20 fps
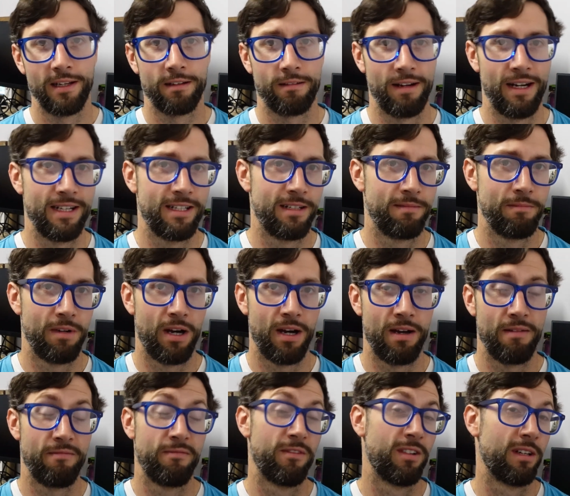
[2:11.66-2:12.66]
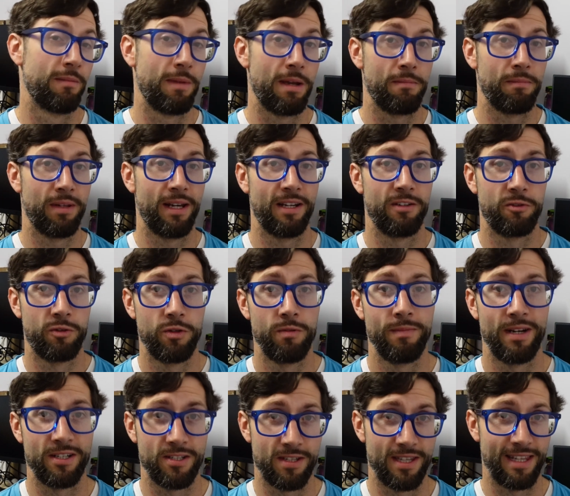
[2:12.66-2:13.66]
Granted, I haven't really been playing too
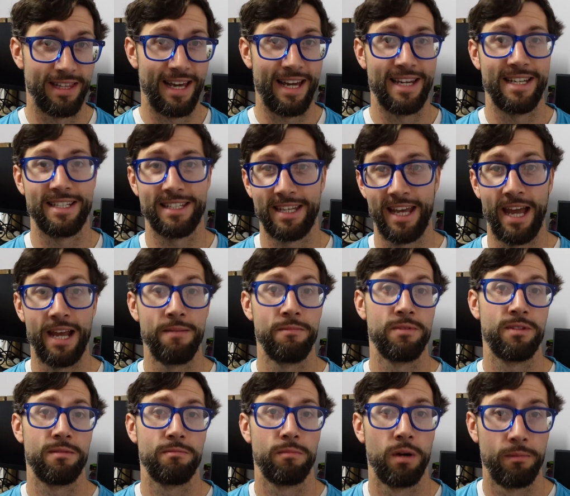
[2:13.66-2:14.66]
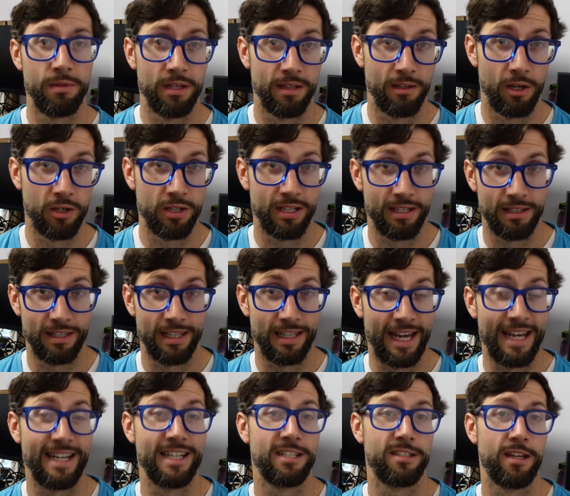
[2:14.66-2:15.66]
much of the latest games. Probably the
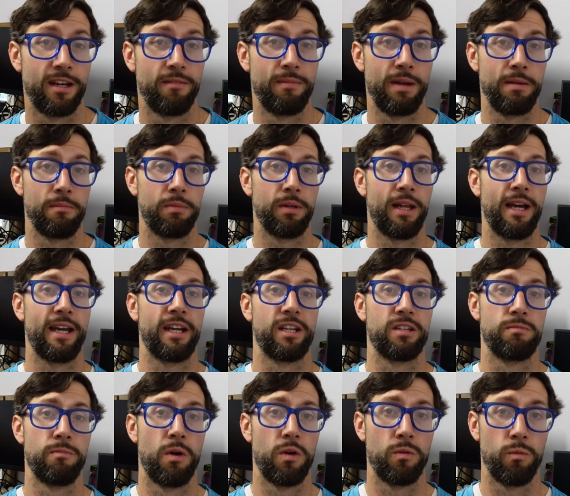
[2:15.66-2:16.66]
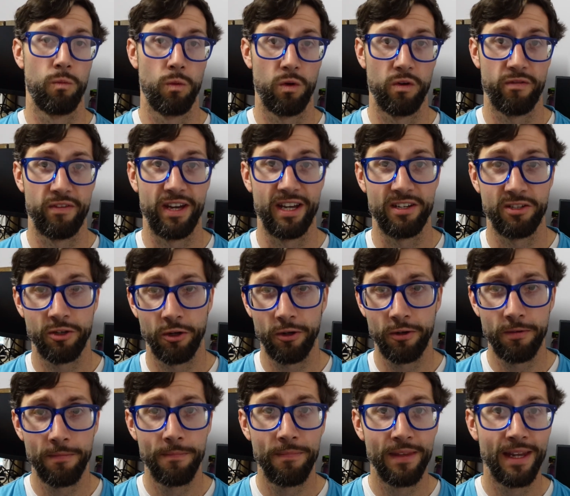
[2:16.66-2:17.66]
latest that I've been playing is Modern Warfare
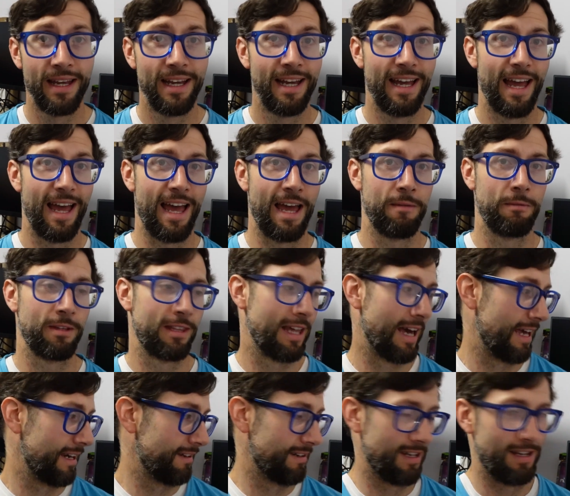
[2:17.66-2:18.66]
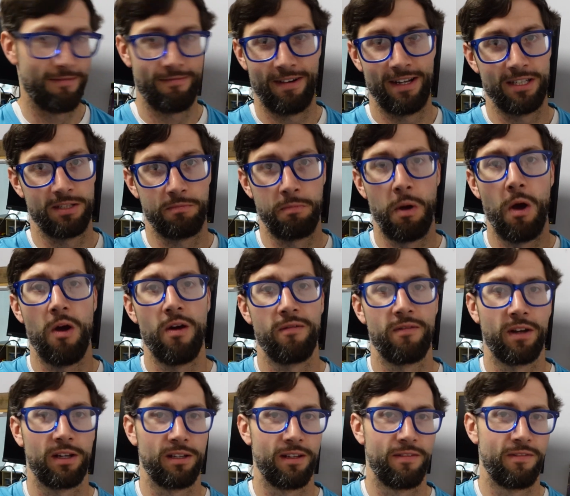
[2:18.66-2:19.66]
2, and with that it runs
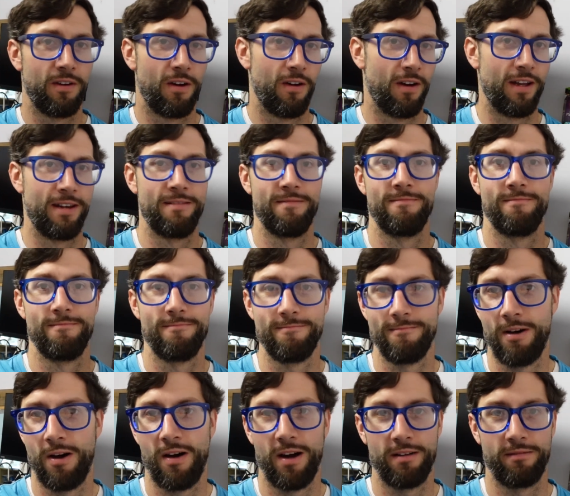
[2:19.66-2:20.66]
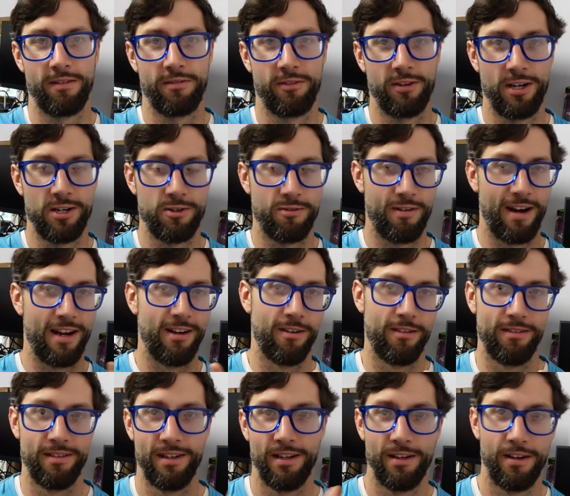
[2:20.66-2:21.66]
perfectly fine, high refresh rate,
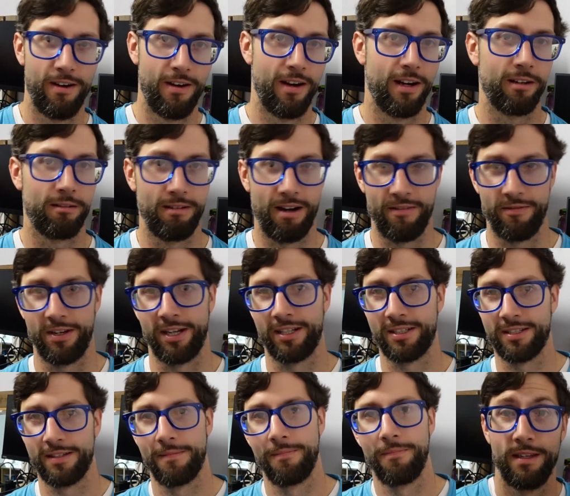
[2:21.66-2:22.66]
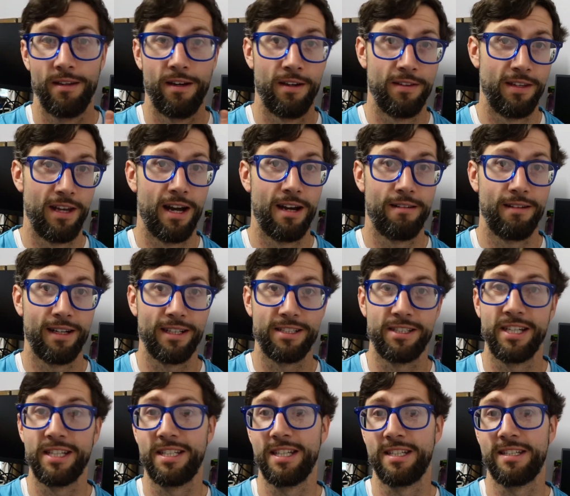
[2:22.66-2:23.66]
high graphics on the RX
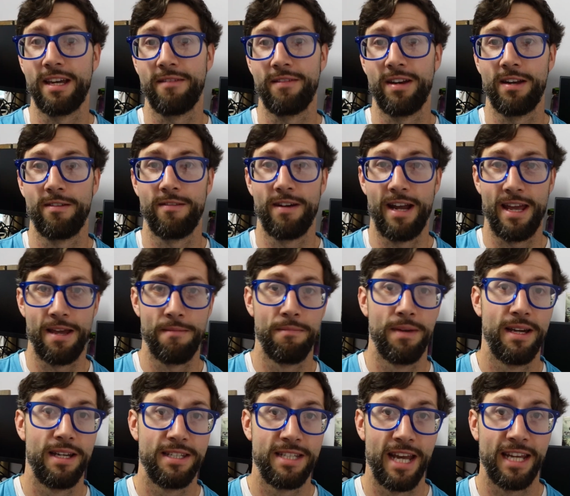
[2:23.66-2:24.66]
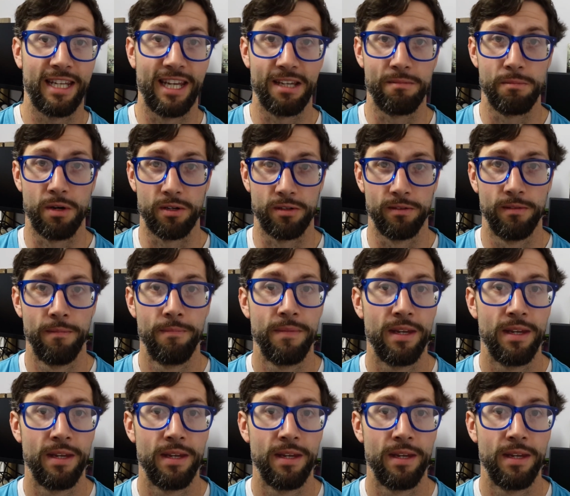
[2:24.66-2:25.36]
6700M 10 gig model.